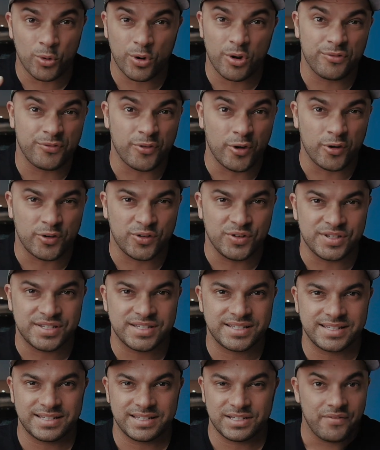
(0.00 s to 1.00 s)

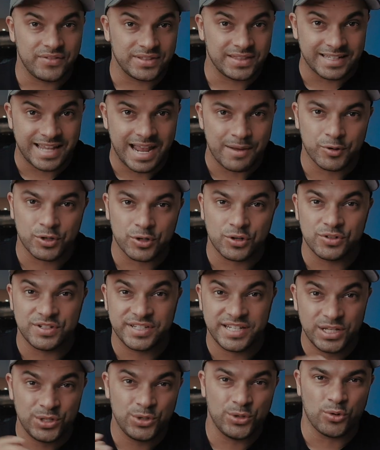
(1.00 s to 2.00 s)
autofocus. Having the camera
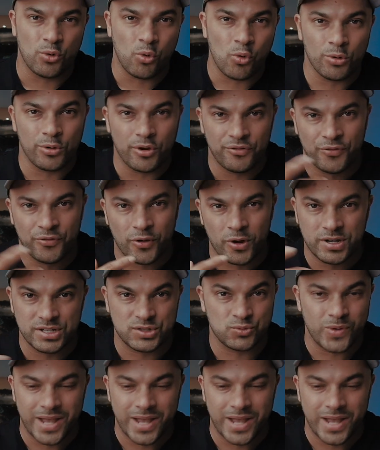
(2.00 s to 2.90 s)
continue to autofocus